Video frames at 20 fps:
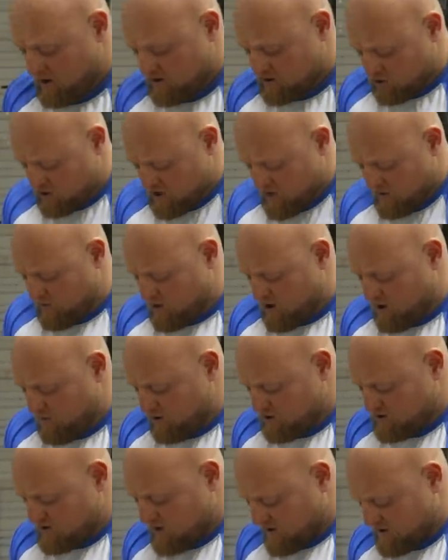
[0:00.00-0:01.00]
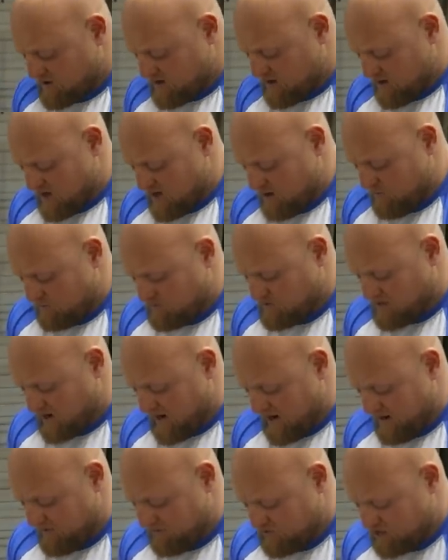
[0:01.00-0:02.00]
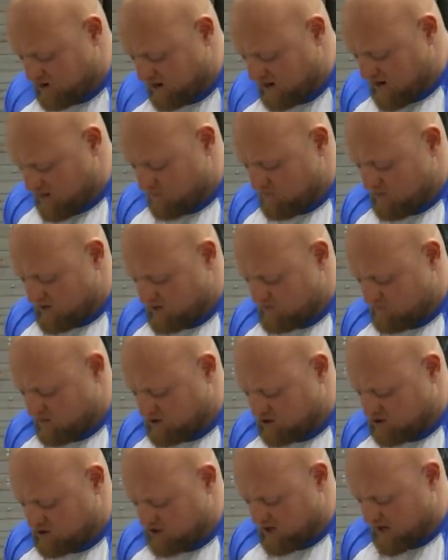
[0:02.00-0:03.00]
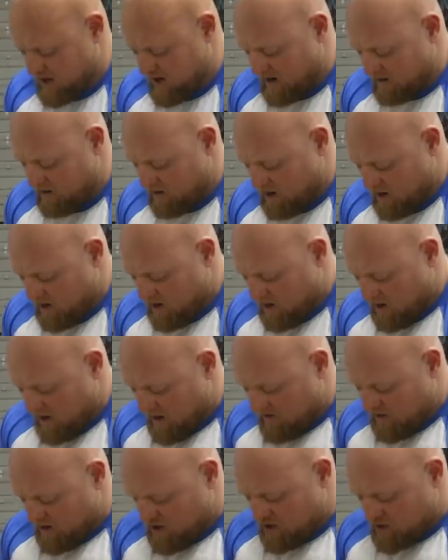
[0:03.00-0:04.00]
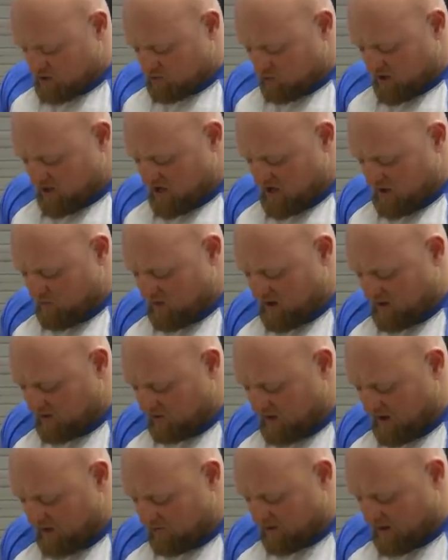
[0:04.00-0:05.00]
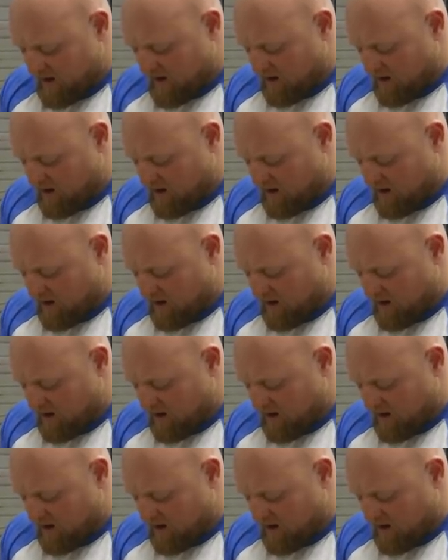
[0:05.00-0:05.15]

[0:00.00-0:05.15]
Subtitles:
So keep your elbows tucked in, keep them tight, try to keep them in as much as you can, and then you just wanna keep it at a lever.